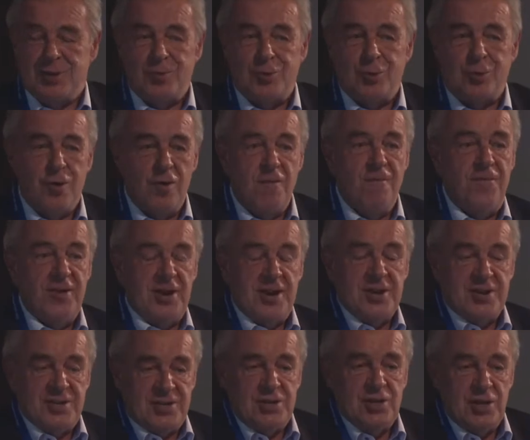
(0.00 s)
the
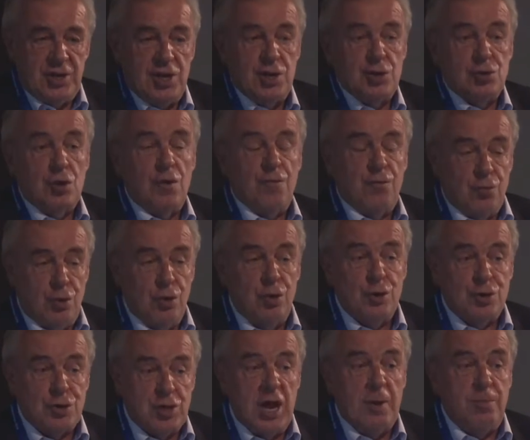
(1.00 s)
conference is, of
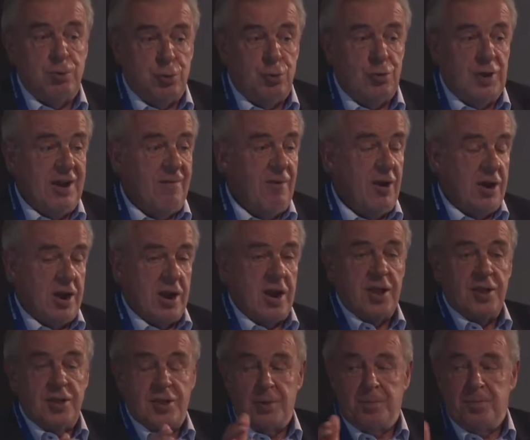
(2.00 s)
course, up to Neven
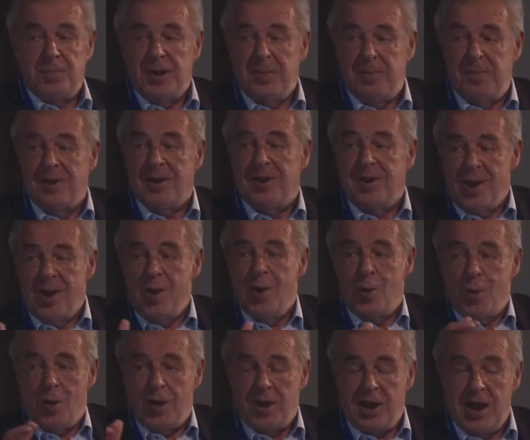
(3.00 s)
and the people
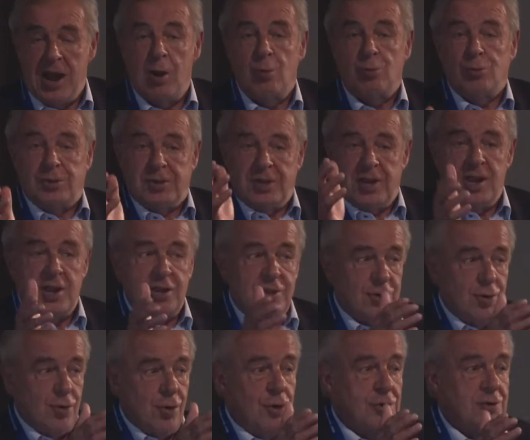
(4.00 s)
around and
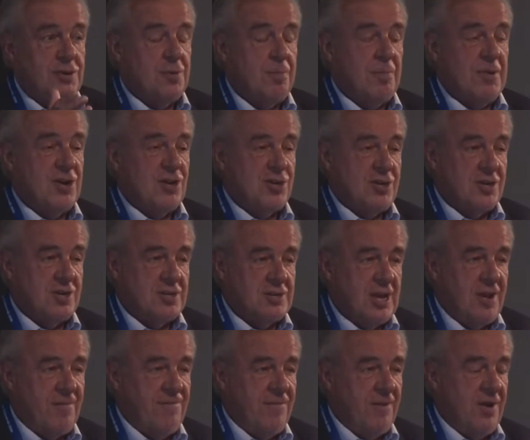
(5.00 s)
all the mentioned
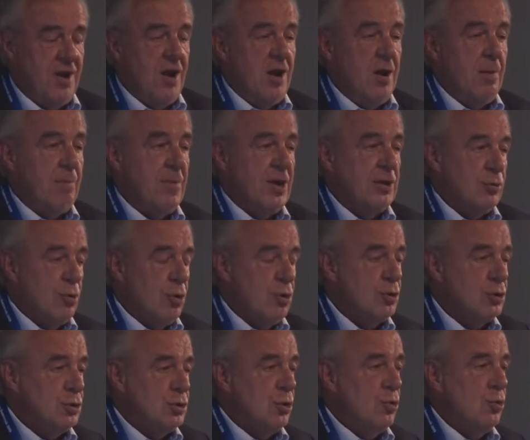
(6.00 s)
stuff, but
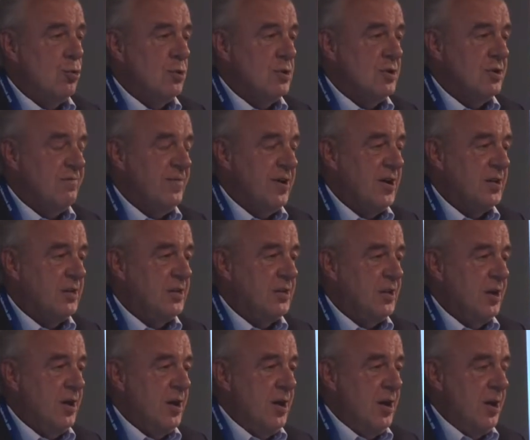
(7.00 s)
also, in fact,
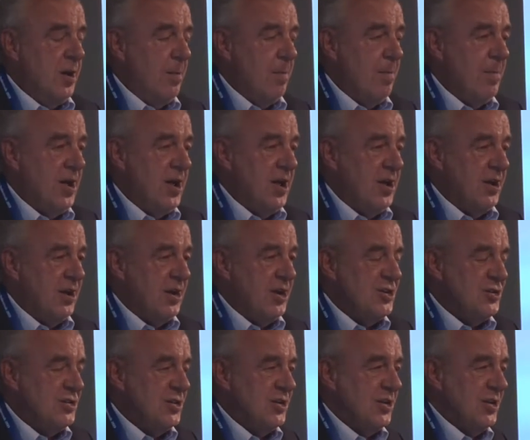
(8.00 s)
main
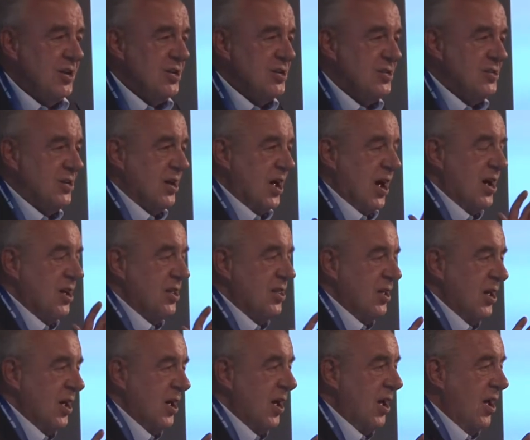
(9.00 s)
reason is the
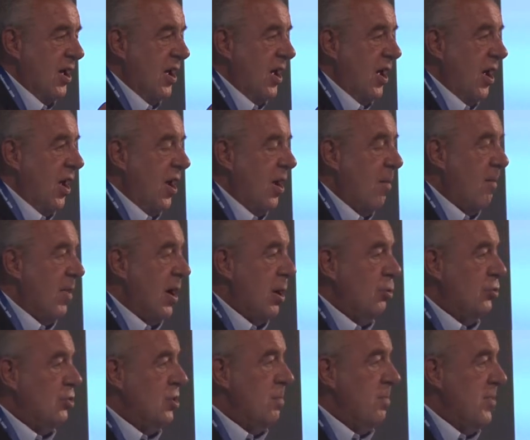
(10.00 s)
idea
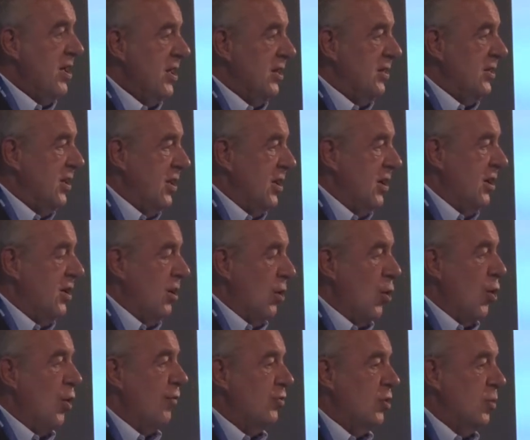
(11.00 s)
about the meeting
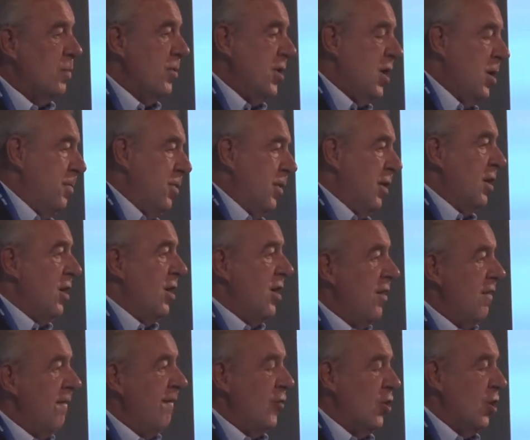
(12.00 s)
of the people
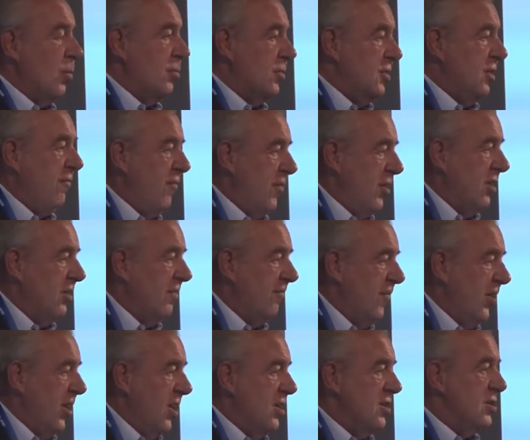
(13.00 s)
from different
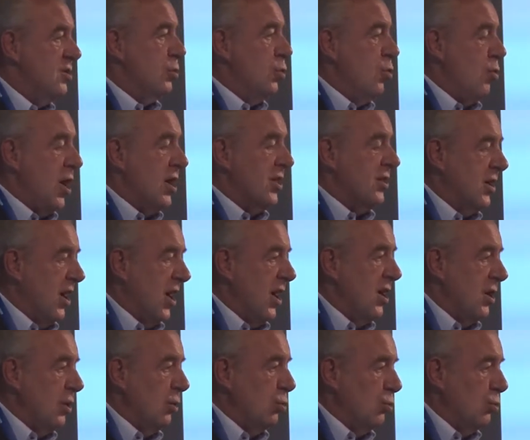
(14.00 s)
fields who are trying